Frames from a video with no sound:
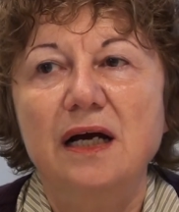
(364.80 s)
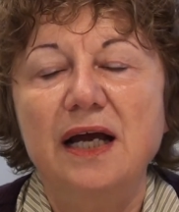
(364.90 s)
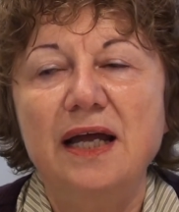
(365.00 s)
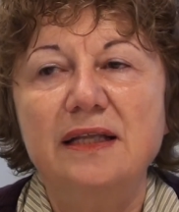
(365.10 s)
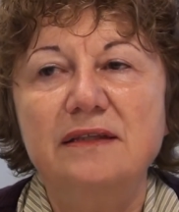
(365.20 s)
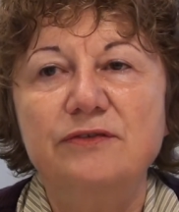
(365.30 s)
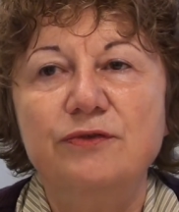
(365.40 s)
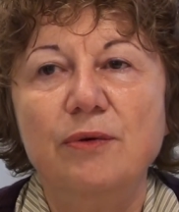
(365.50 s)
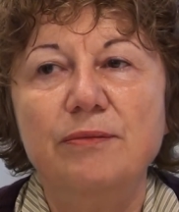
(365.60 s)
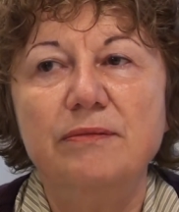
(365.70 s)
and
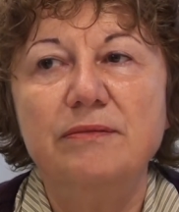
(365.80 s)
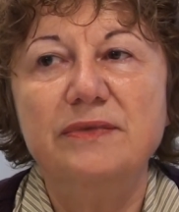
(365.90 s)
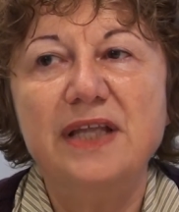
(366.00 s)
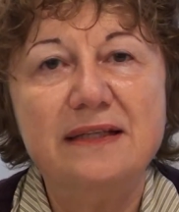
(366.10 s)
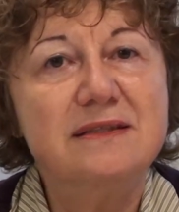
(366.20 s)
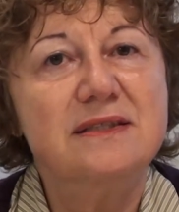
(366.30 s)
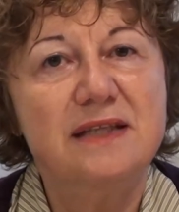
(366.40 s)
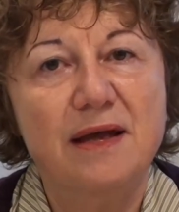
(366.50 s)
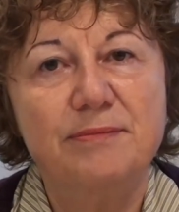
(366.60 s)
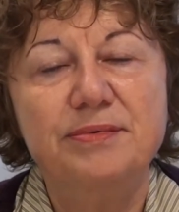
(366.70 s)
from that
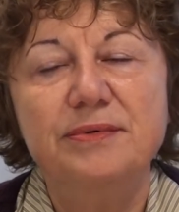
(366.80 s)
step,